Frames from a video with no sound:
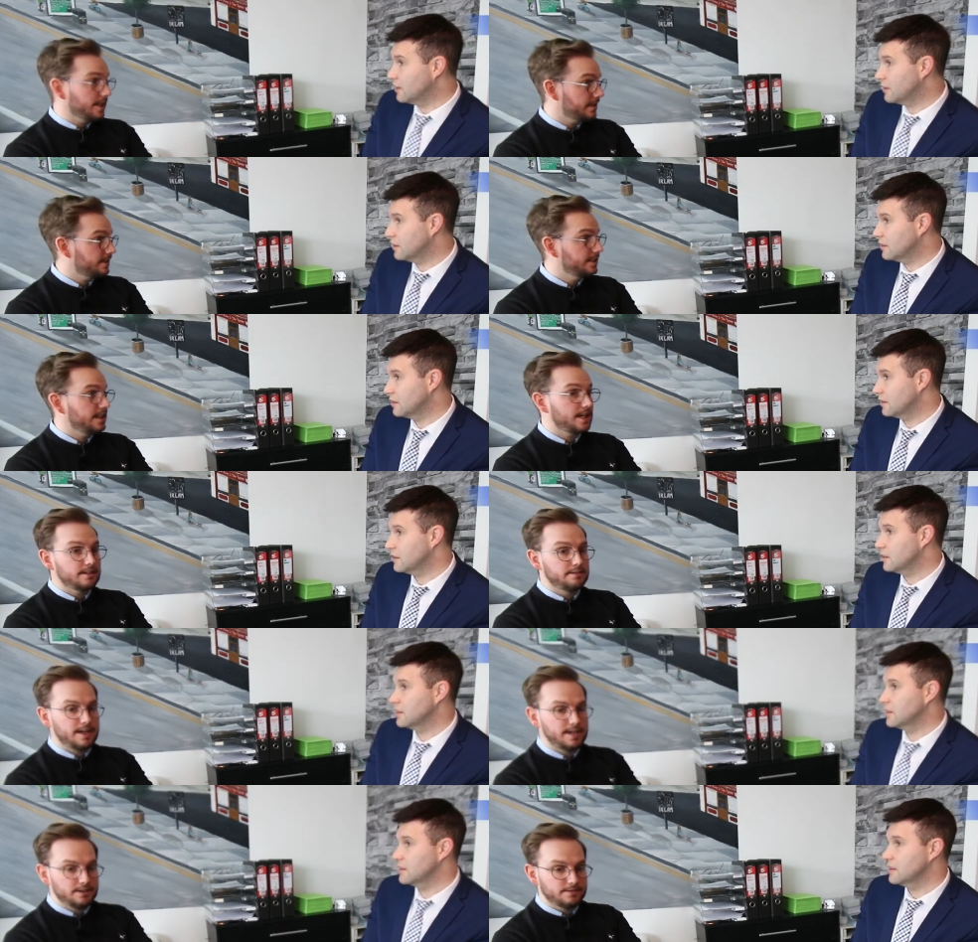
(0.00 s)
Speaker 1: That's exactly
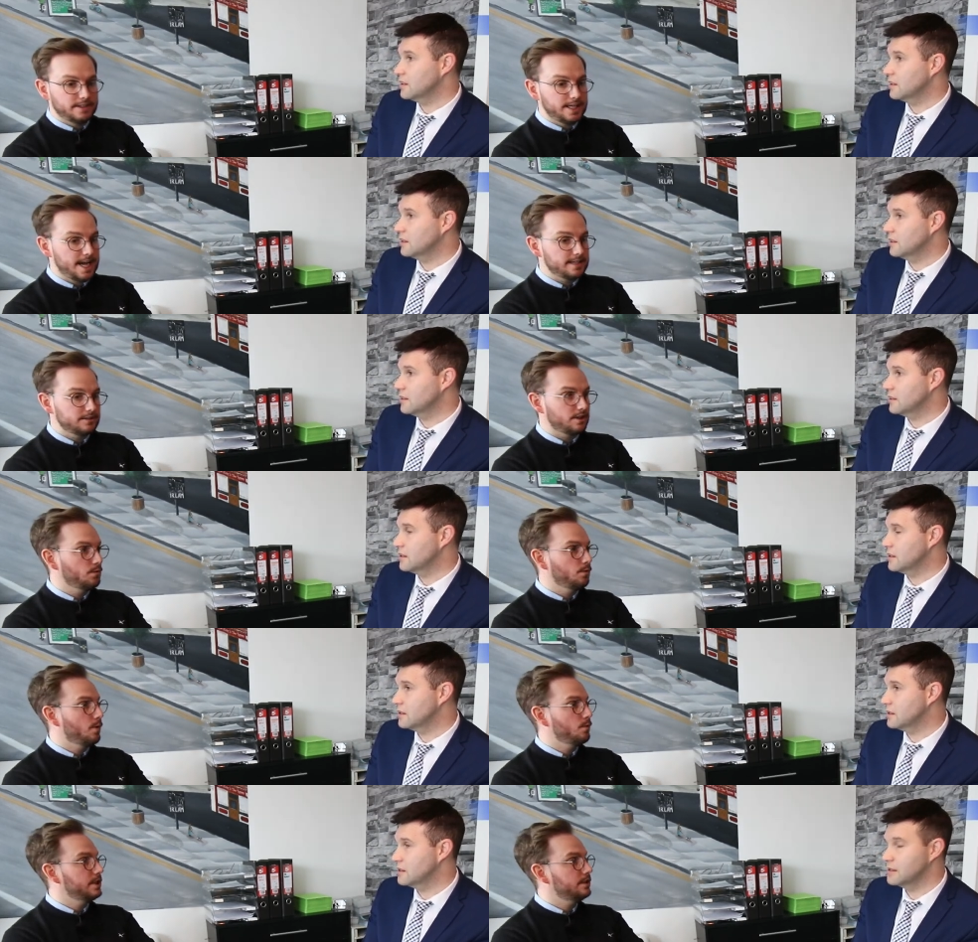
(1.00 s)
right, Oliver, yes. So
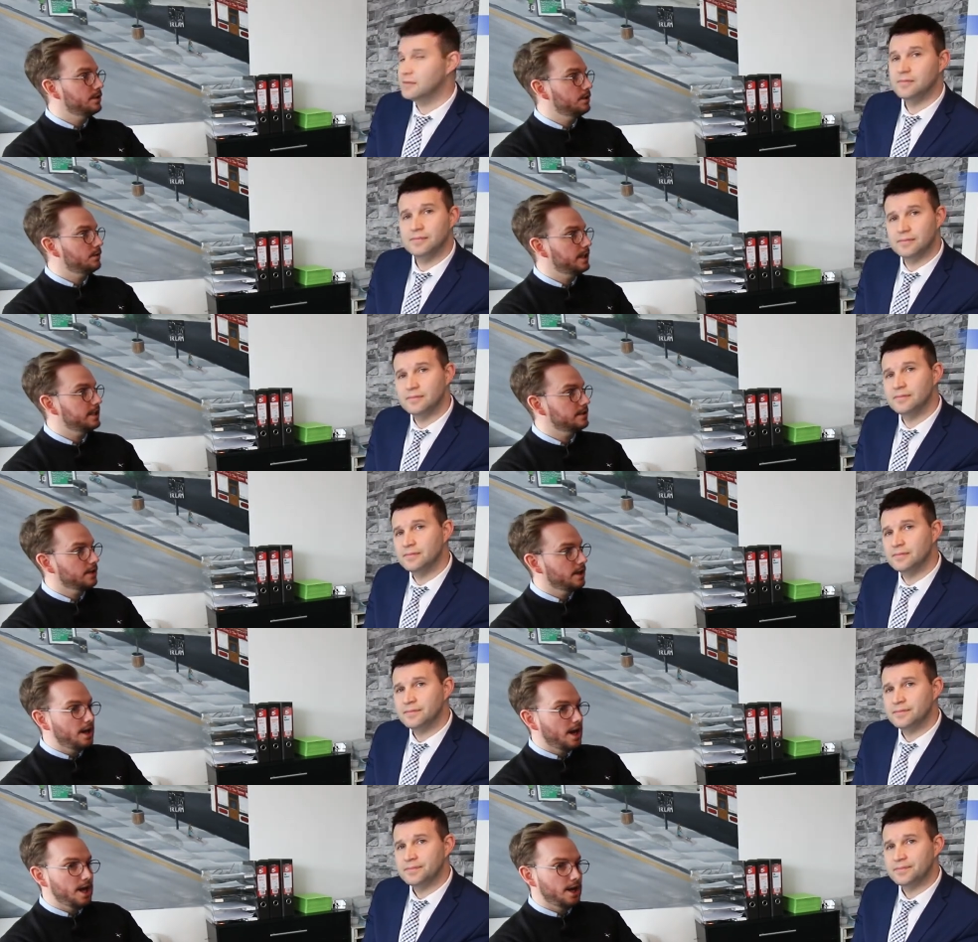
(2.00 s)
what we do is,
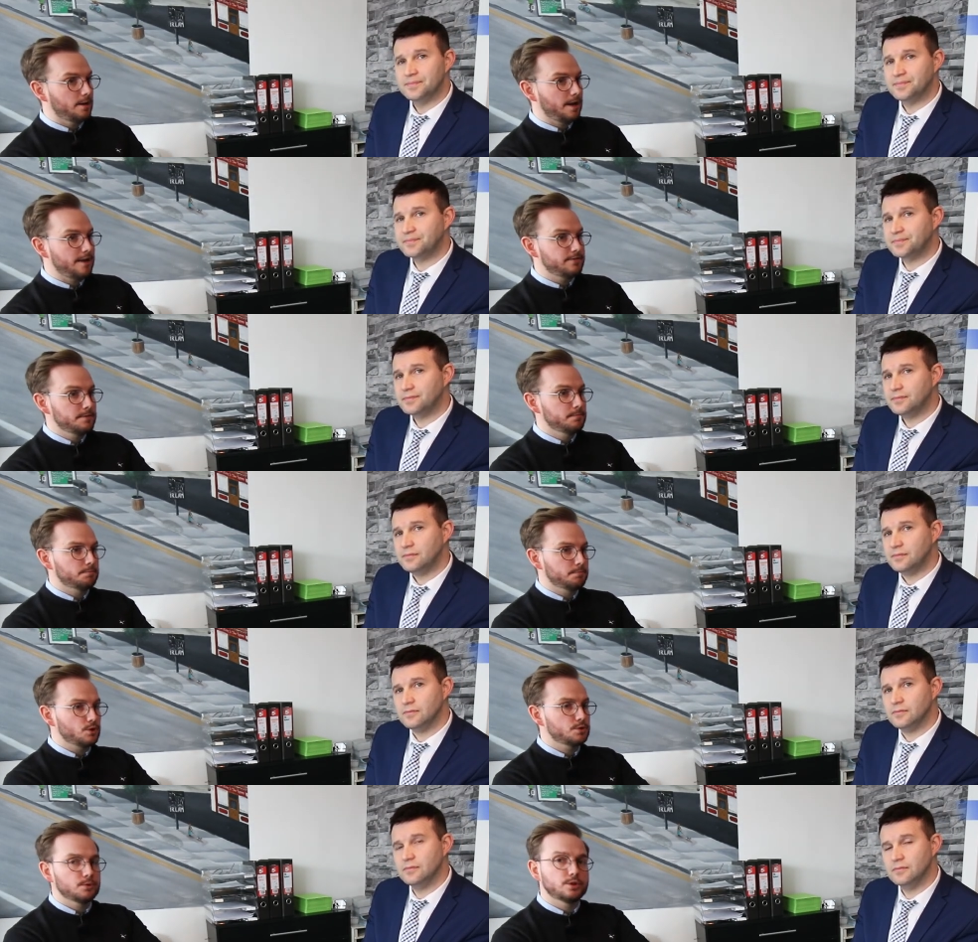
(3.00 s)

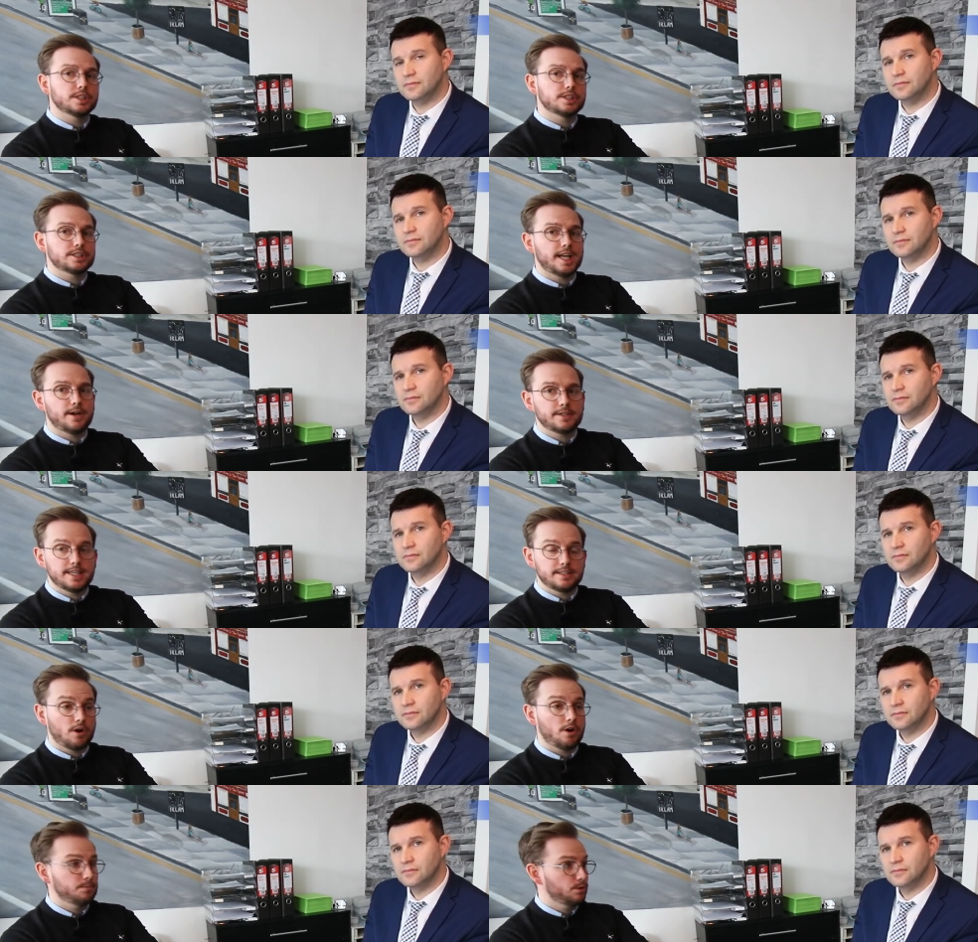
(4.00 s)
most mortgages nowadays
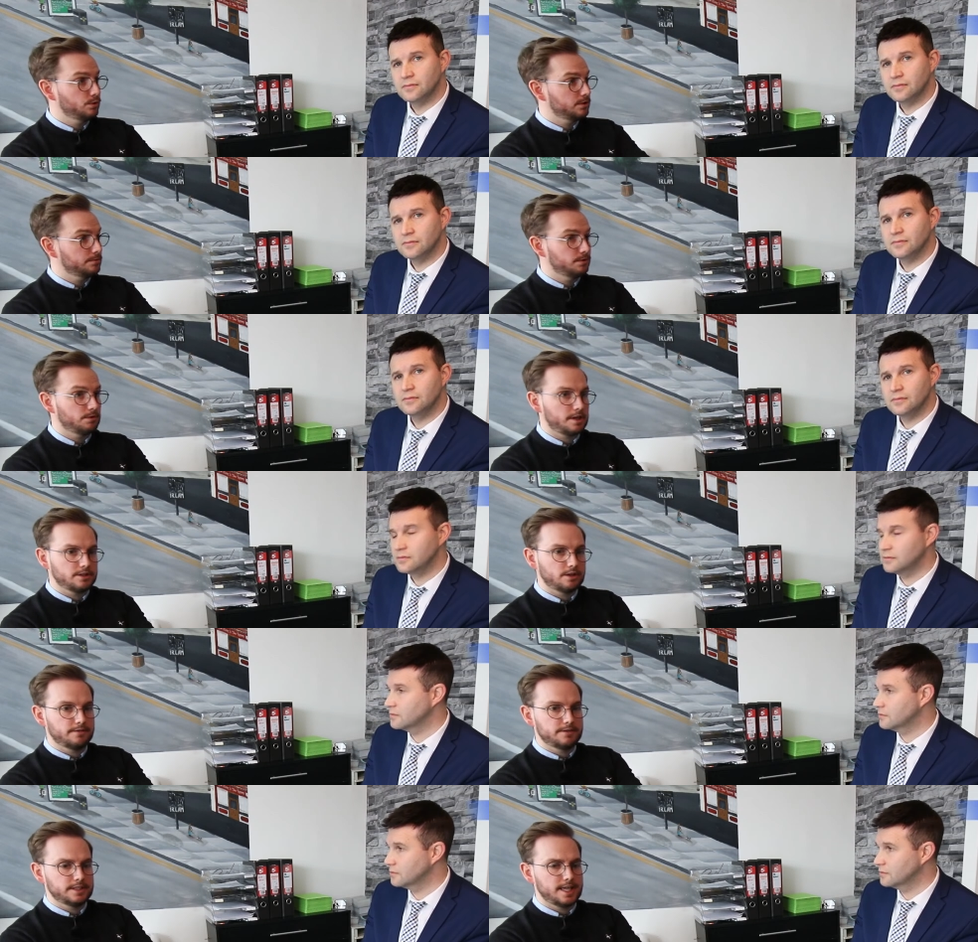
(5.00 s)
are portable, as
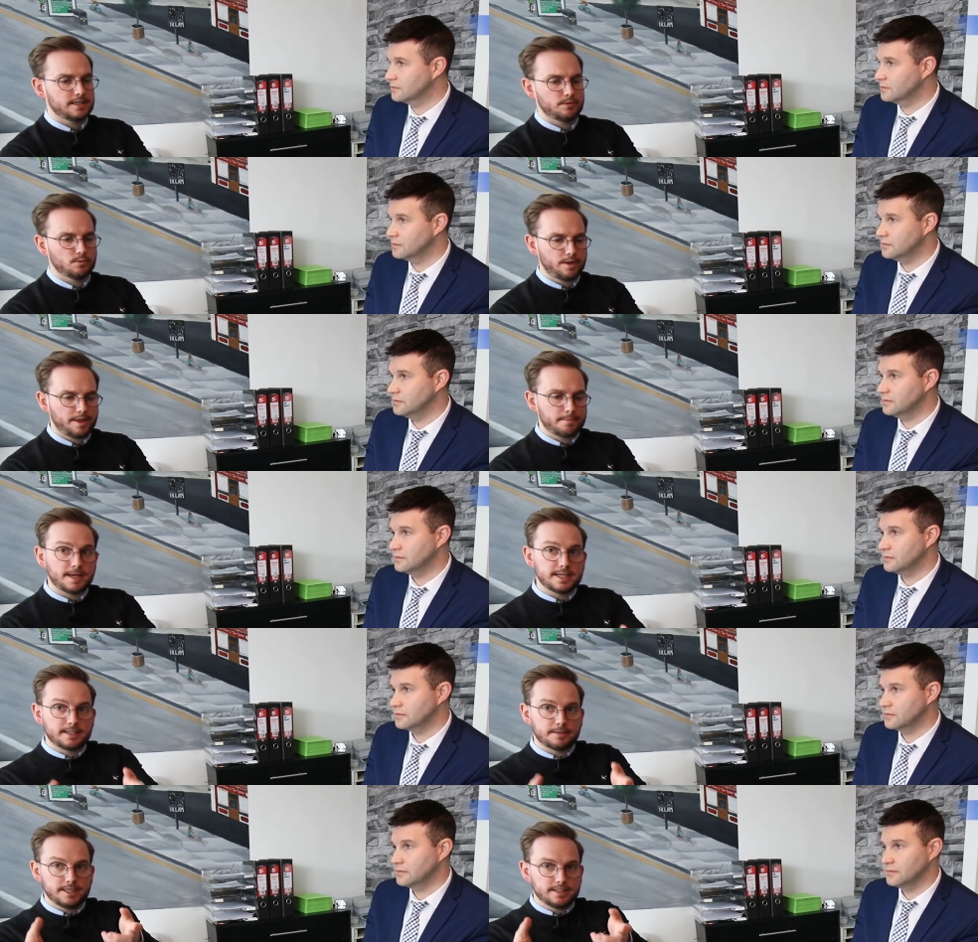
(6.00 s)
Oliver says, and what that
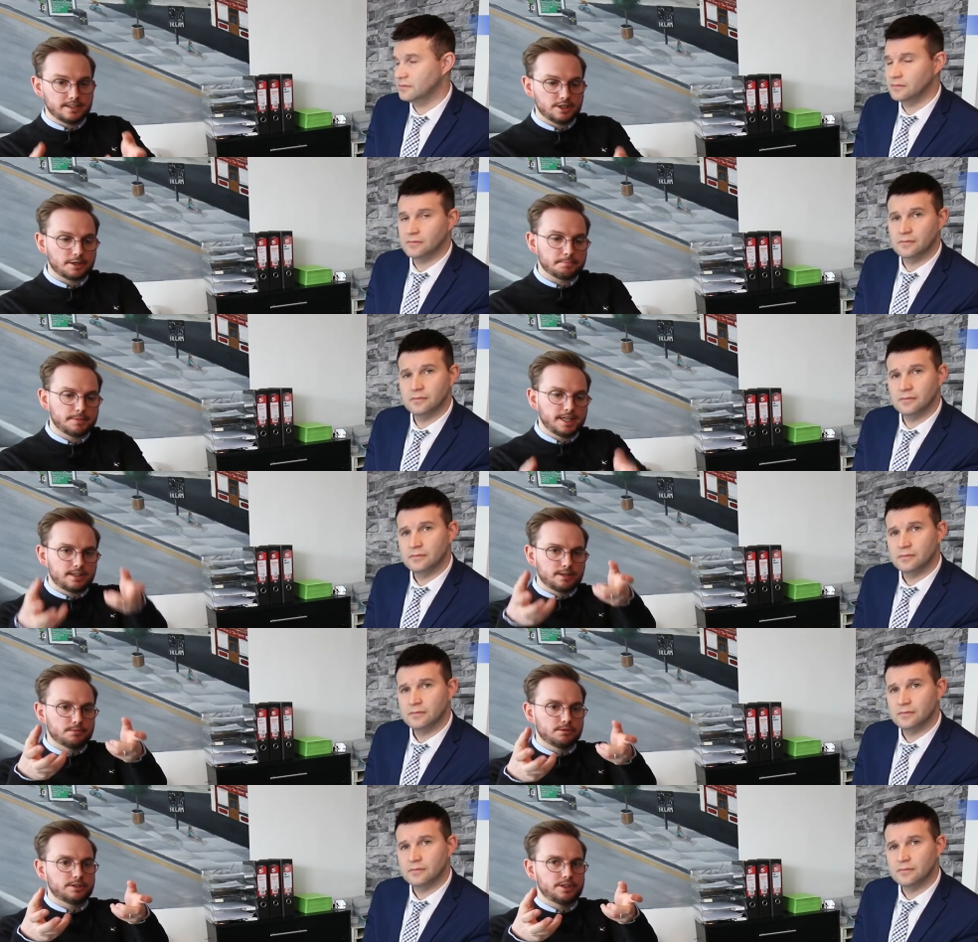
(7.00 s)
basically means is you can pick
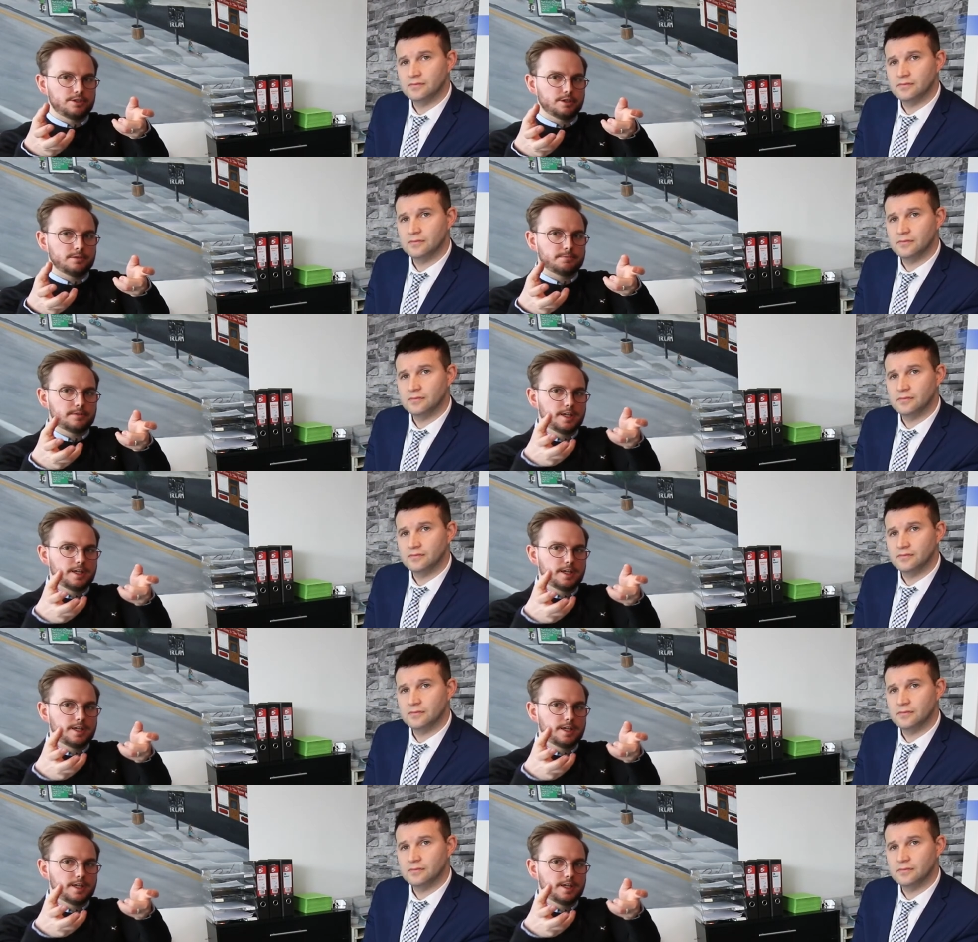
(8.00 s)
your mortgage up